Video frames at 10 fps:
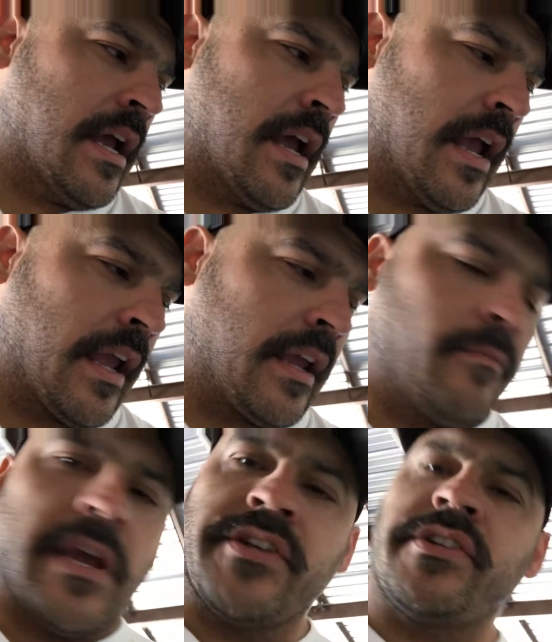I
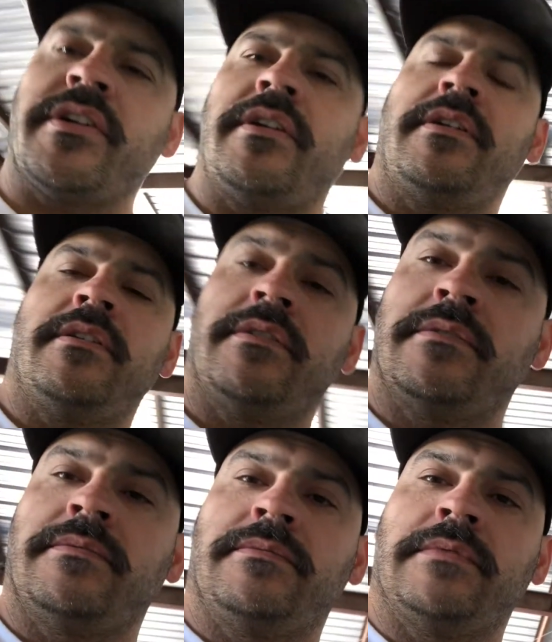measure
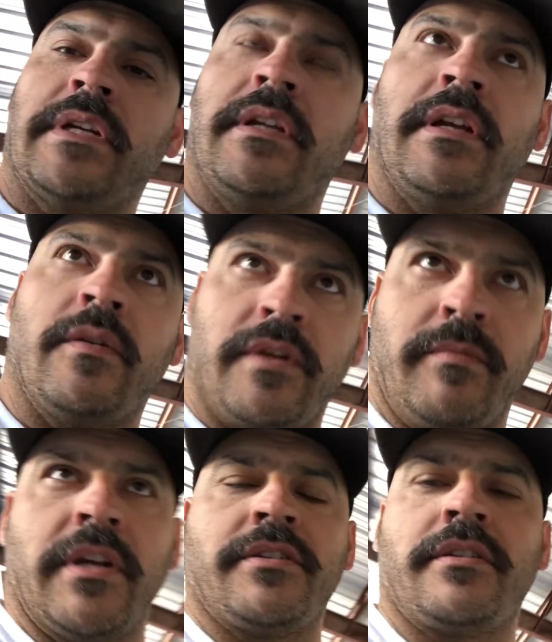and
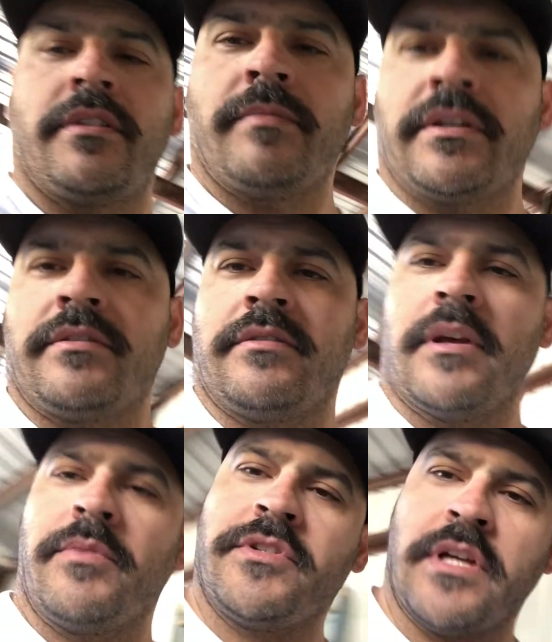remeasure and just
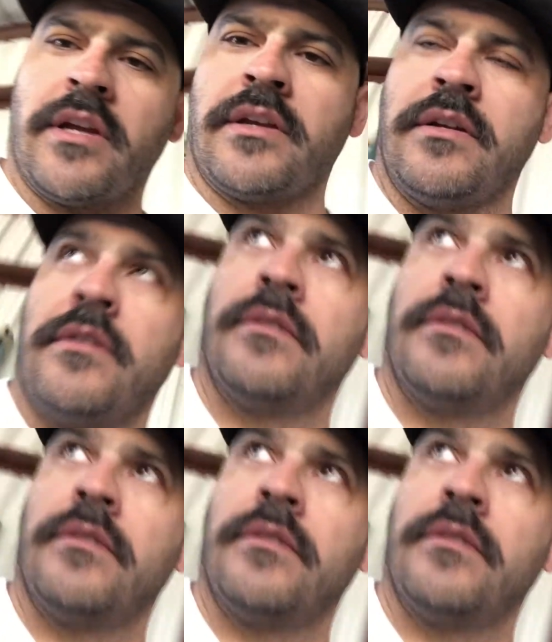double check it,